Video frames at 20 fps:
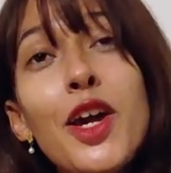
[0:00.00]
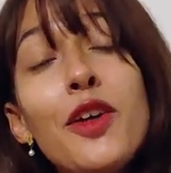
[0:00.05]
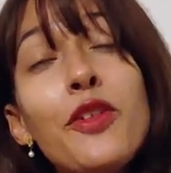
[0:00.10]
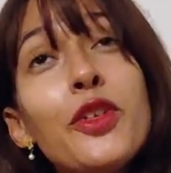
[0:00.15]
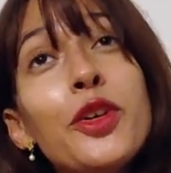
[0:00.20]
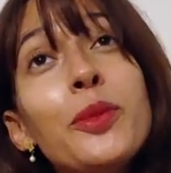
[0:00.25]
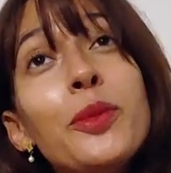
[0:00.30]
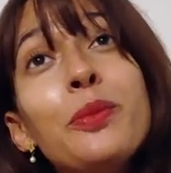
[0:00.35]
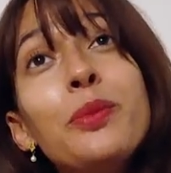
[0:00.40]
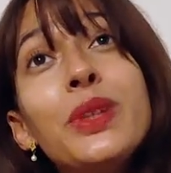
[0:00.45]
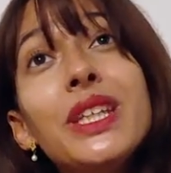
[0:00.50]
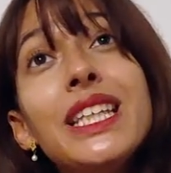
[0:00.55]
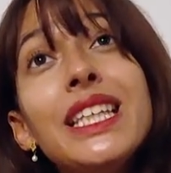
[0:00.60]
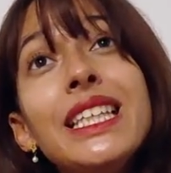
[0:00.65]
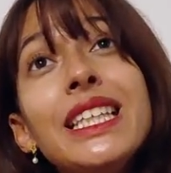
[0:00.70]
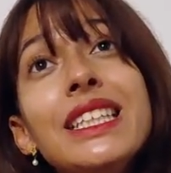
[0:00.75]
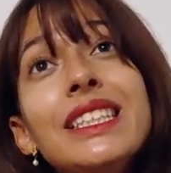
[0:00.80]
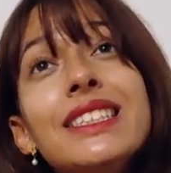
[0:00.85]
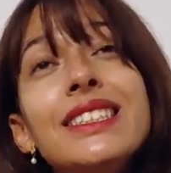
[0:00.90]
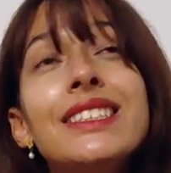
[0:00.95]
from
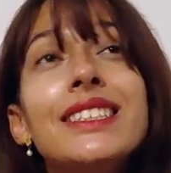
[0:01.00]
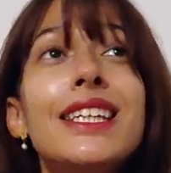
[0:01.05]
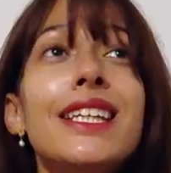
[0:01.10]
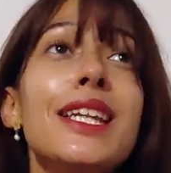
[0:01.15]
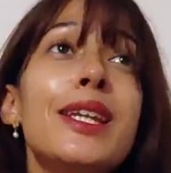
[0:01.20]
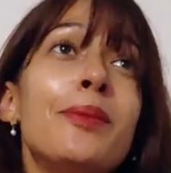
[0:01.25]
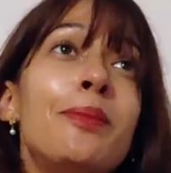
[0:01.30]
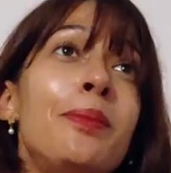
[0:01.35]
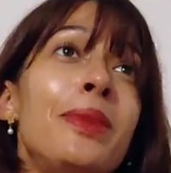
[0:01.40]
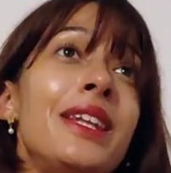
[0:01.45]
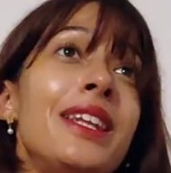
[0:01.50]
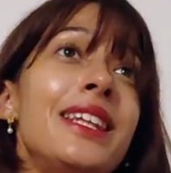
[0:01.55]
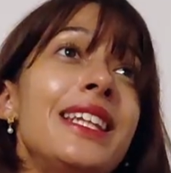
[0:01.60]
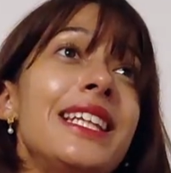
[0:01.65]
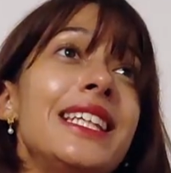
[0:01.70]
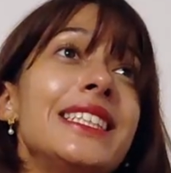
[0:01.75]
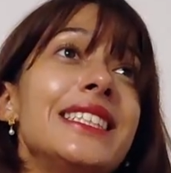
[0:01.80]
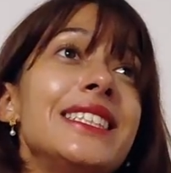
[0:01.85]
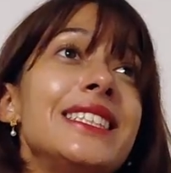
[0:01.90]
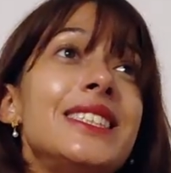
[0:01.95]
peace and
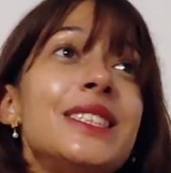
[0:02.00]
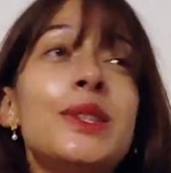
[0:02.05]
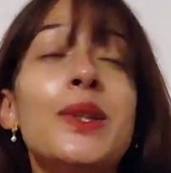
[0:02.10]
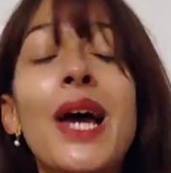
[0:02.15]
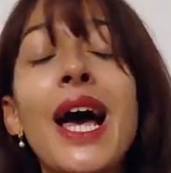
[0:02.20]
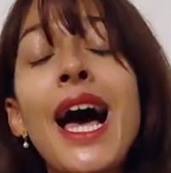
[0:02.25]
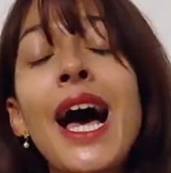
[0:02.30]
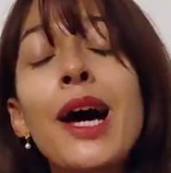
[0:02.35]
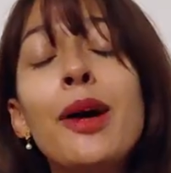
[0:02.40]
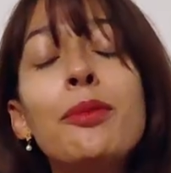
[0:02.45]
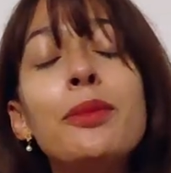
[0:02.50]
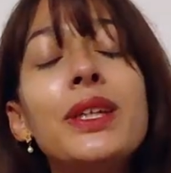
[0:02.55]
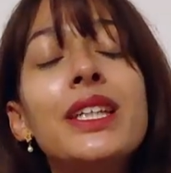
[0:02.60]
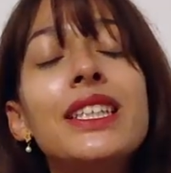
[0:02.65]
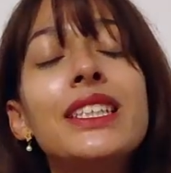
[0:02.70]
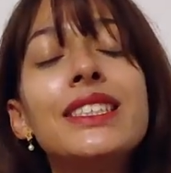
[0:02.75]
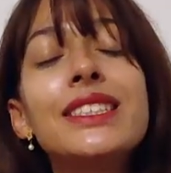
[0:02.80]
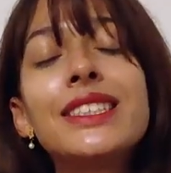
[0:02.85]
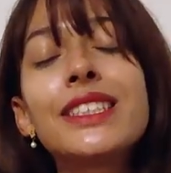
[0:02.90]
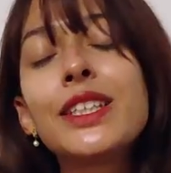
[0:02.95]
bliss to
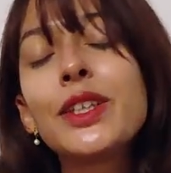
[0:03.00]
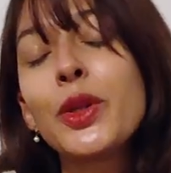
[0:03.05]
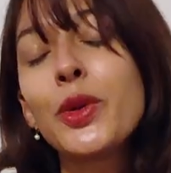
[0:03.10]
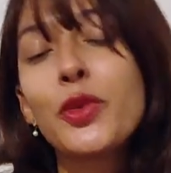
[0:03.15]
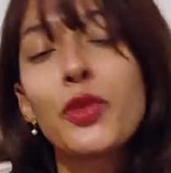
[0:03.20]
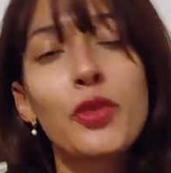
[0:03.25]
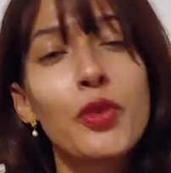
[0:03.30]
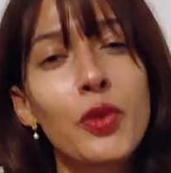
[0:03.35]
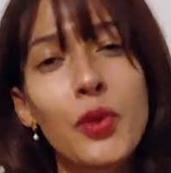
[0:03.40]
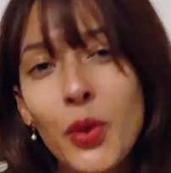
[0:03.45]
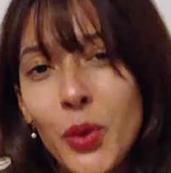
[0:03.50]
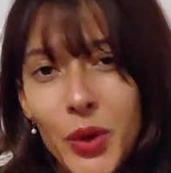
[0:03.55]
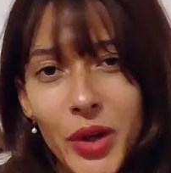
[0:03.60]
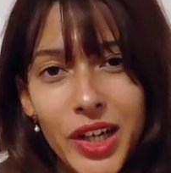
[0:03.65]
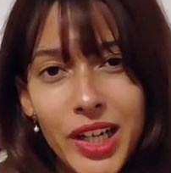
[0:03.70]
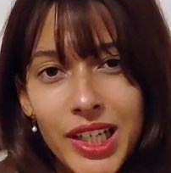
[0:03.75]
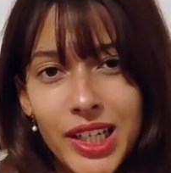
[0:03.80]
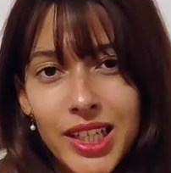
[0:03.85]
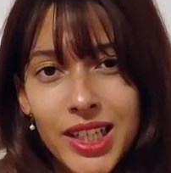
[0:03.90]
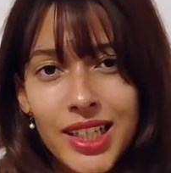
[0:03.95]
happiness and
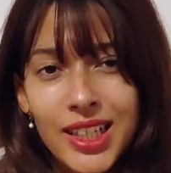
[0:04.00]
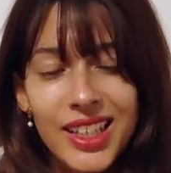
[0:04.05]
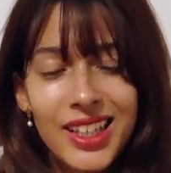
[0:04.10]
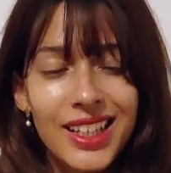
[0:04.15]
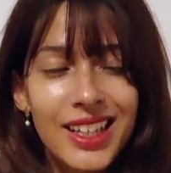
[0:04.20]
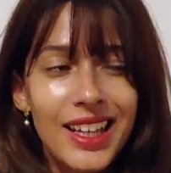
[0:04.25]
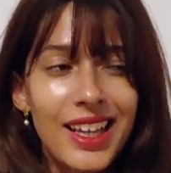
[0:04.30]
euphoria.